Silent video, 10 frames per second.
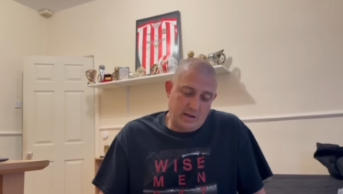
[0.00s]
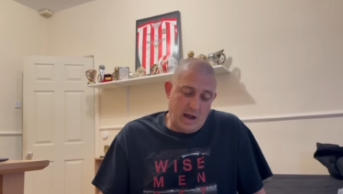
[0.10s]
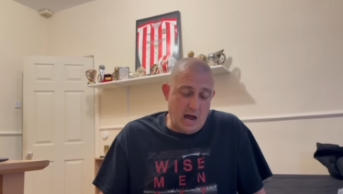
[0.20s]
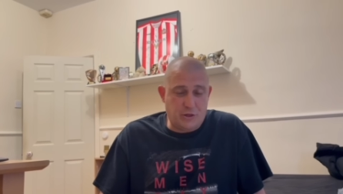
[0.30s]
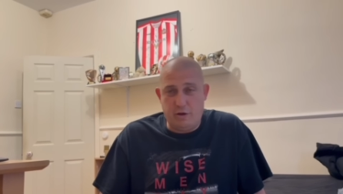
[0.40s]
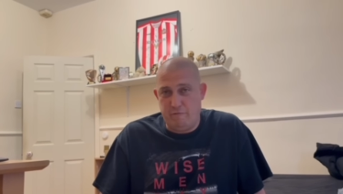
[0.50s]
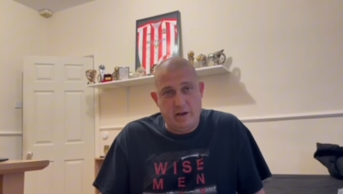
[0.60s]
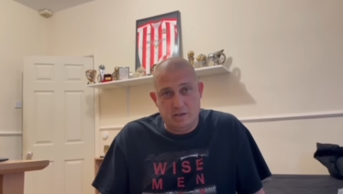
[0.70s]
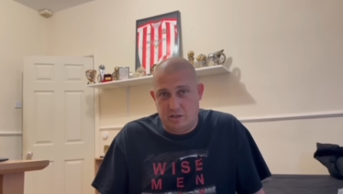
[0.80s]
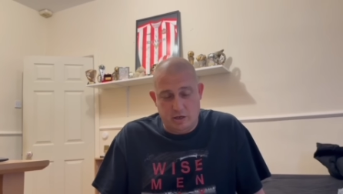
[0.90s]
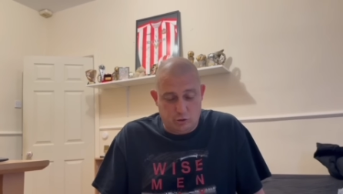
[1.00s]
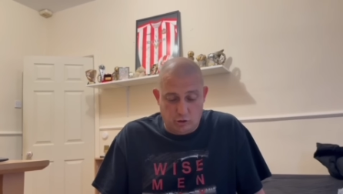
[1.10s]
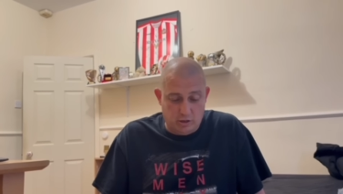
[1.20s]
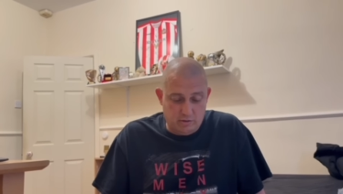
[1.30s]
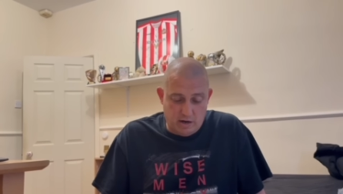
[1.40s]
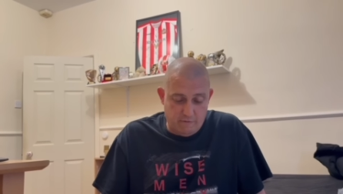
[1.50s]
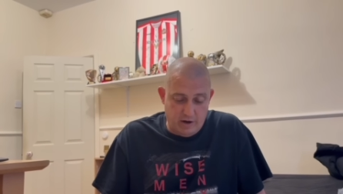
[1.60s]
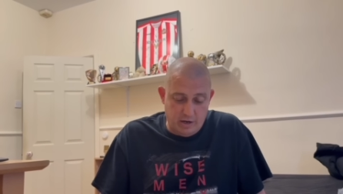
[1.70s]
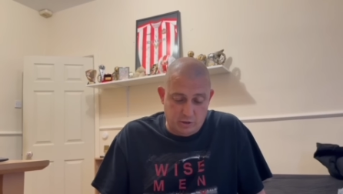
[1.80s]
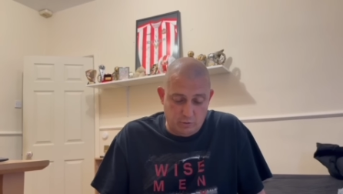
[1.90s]
I think Rigg will stay at Sunderland. I
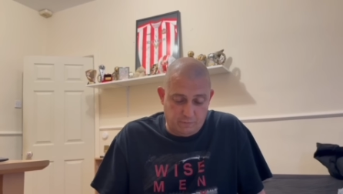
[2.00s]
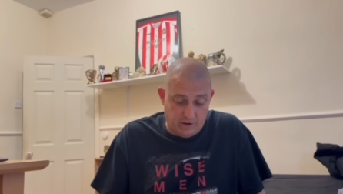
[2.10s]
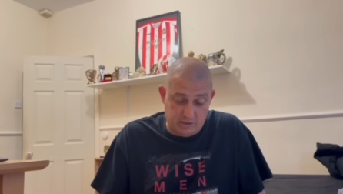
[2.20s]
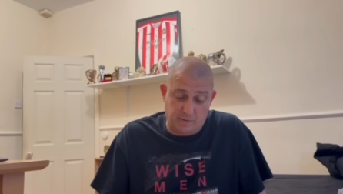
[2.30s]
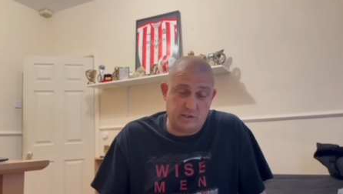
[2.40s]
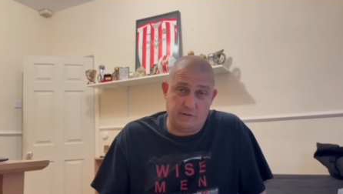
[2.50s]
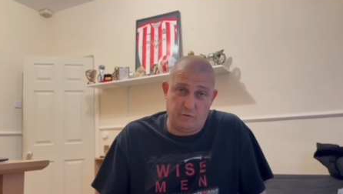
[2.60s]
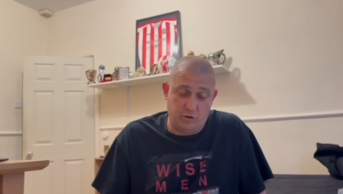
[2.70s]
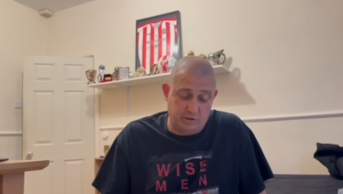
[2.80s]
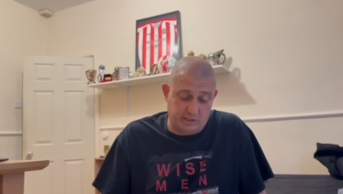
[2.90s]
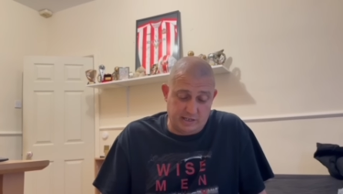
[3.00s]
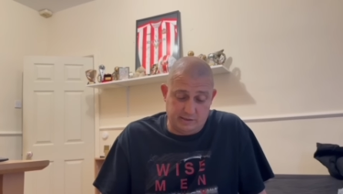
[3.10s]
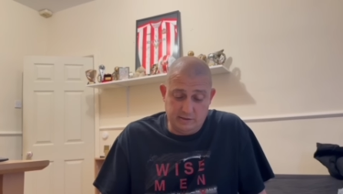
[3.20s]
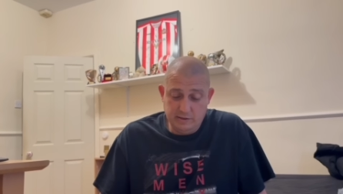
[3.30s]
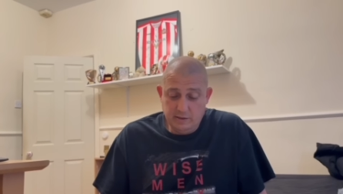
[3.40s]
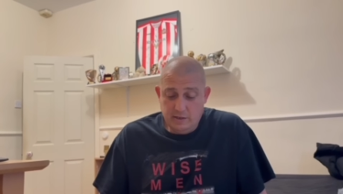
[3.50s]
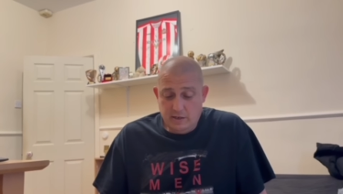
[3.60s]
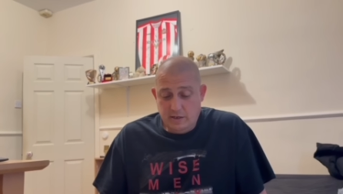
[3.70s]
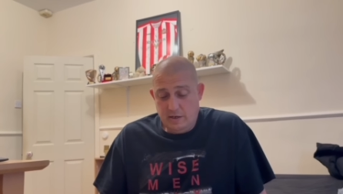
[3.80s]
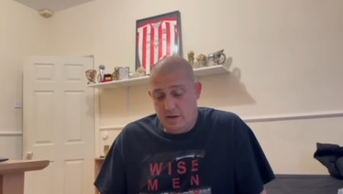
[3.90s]
really do, especially for another season.
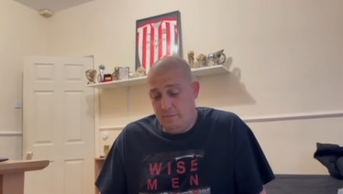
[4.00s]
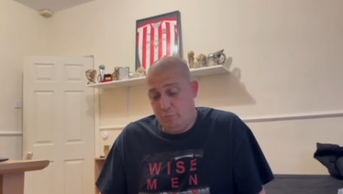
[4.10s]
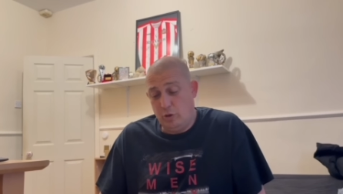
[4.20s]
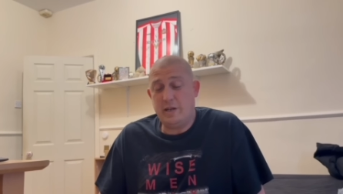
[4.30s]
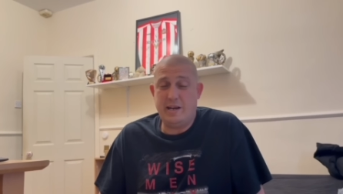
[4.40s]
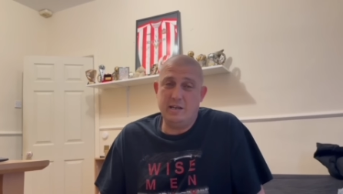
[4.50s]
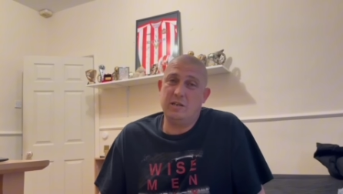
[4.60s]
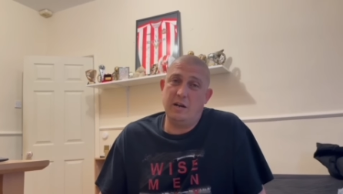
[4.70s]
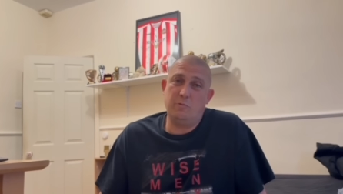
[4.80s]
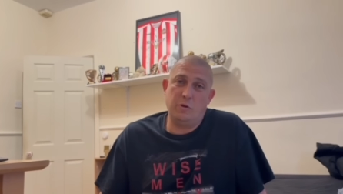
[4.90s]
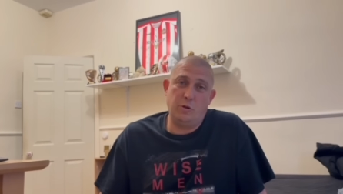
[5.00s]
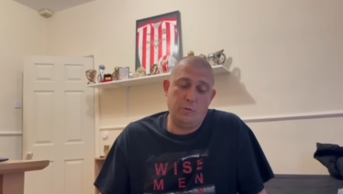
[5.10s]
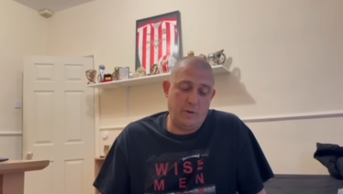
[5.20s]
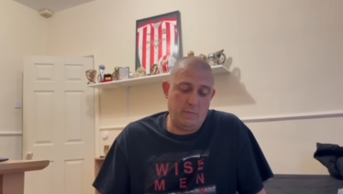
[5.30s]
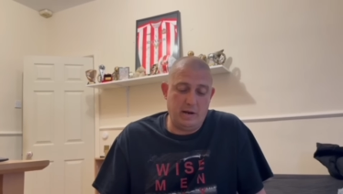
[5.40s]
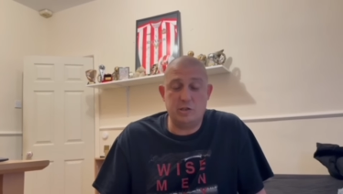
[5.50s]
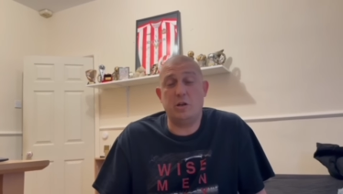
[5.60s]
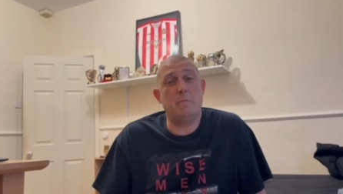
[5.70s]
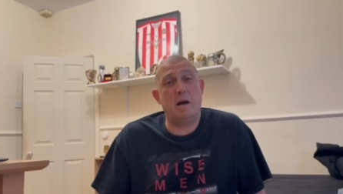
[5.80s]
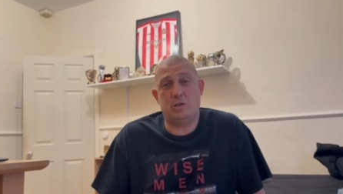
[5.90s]
but he is linked with other people. As
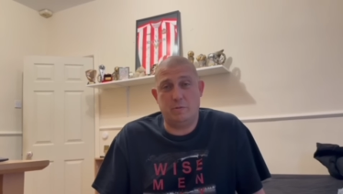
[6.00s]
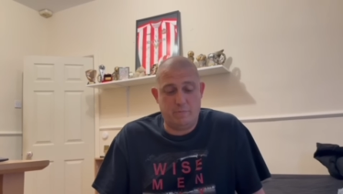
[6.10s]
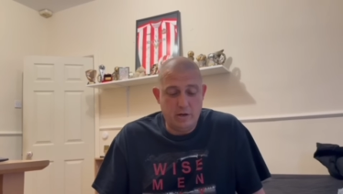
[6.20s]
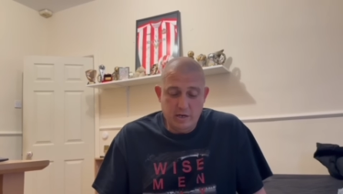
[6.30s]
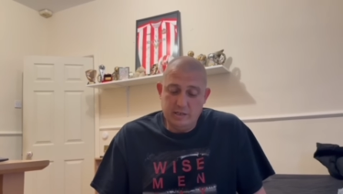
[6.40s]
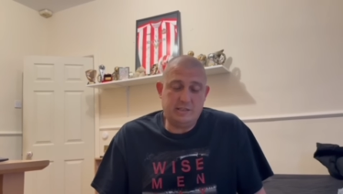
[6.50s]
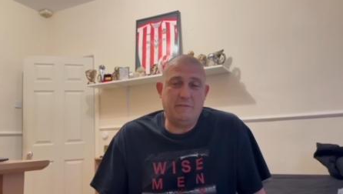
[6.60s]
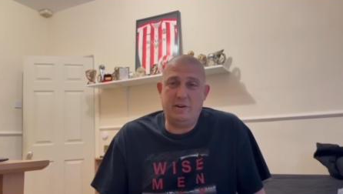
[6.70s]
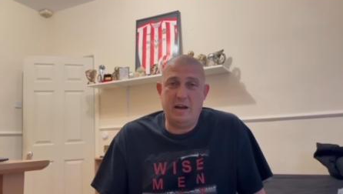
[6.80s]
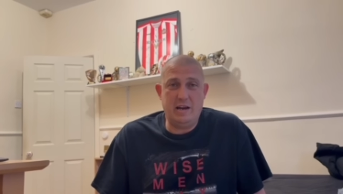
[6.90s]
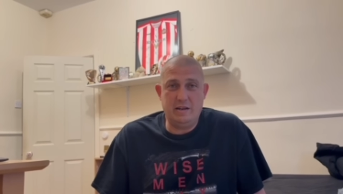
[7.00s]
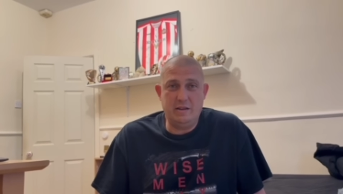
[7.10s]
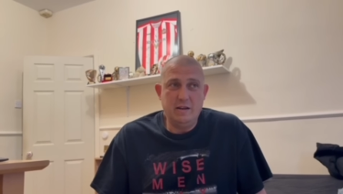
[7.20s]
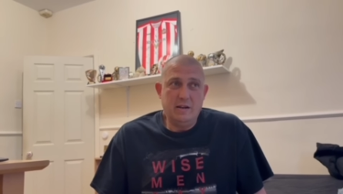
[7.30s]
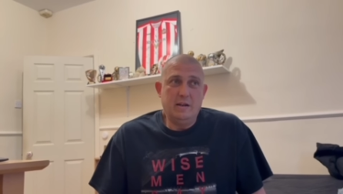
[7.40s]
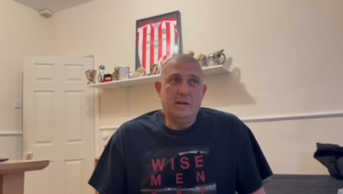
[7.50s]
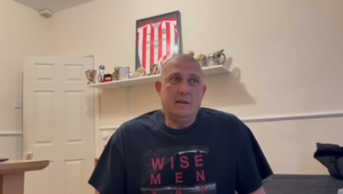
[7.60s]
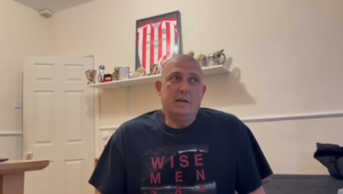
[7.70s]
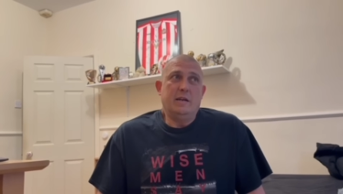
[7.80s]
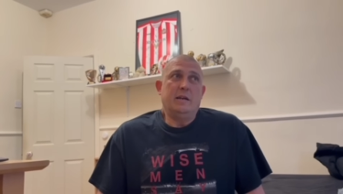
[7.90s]
you'd imagine, 17, and
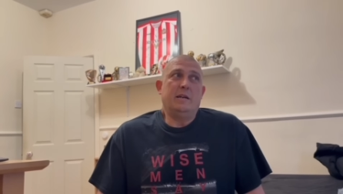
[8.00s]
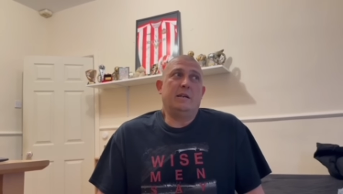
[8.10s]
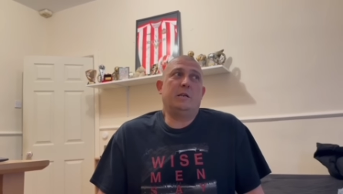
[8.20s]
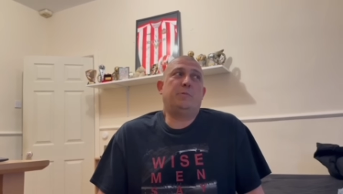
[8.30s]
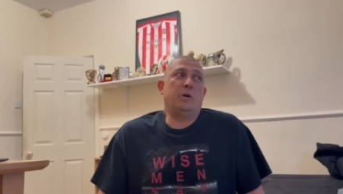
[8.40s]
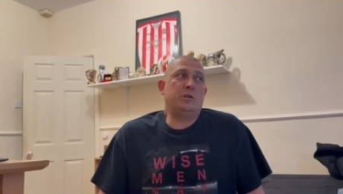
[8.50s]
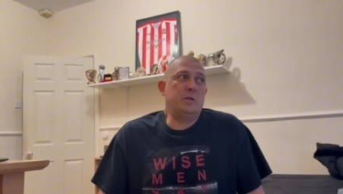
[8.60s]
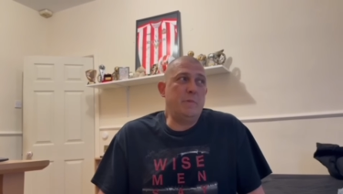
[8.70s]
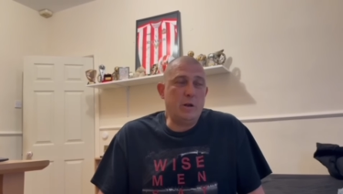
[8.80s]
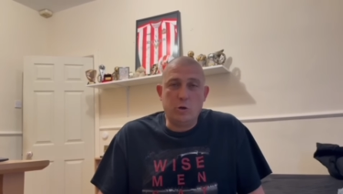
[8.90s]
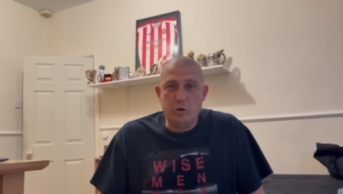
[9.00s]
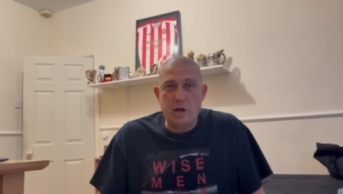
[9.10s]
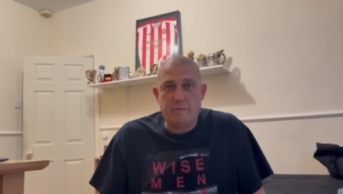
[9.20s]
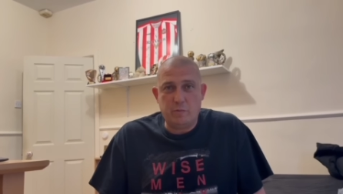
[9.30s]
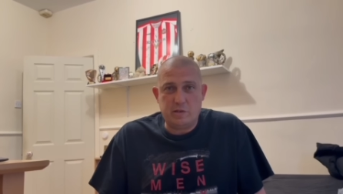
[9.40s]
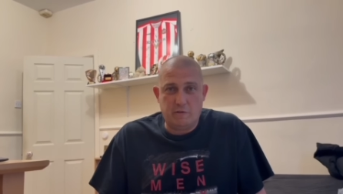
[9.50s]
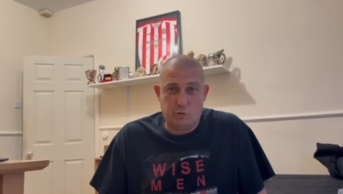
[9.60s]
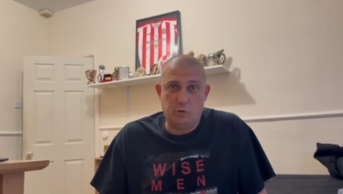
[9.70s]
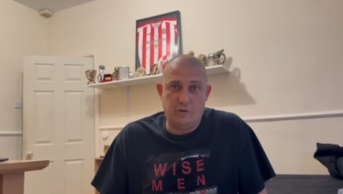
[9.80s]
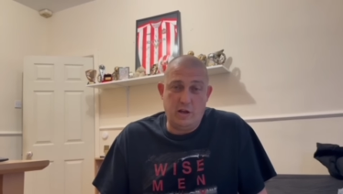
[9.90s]
let's be honest, he's made a good name for himself
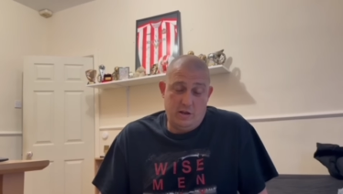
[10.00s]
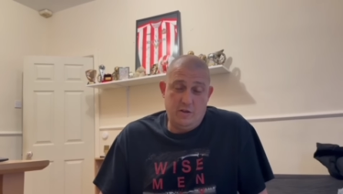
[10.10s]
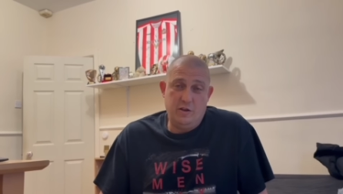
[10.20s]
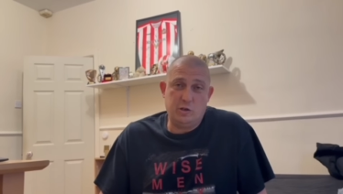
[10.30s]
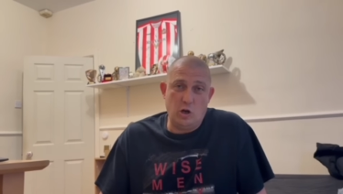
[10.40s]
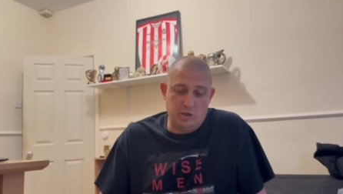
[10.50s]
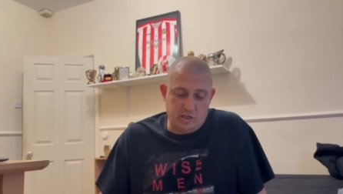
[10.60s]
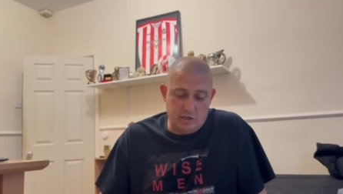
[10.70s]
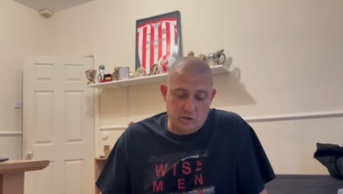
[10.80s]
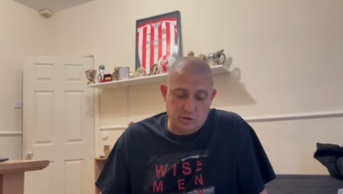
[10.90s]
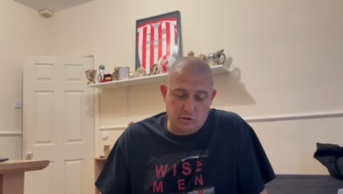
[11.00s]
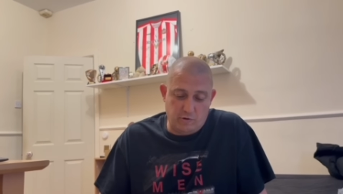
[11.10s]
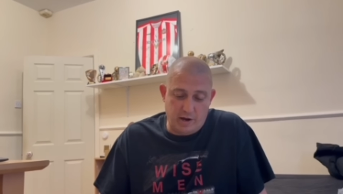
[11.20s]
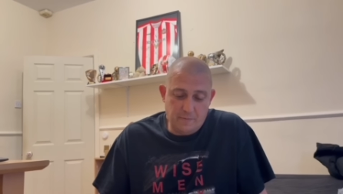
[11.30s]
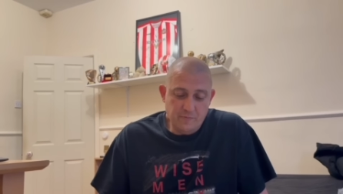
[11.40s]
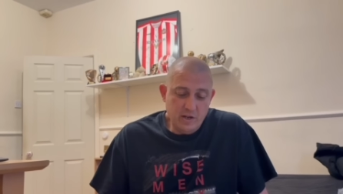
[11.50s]
so at this early stage in his career.